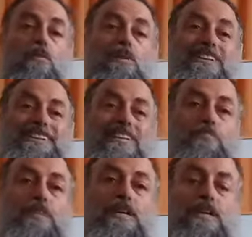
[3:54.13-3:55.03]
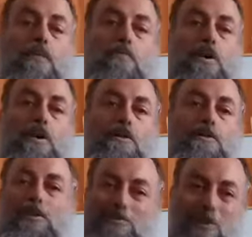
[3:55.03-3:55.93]
will indeed become
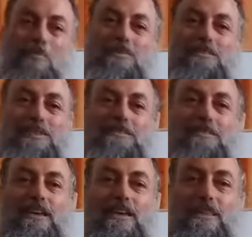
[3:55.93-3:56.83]
not normal days.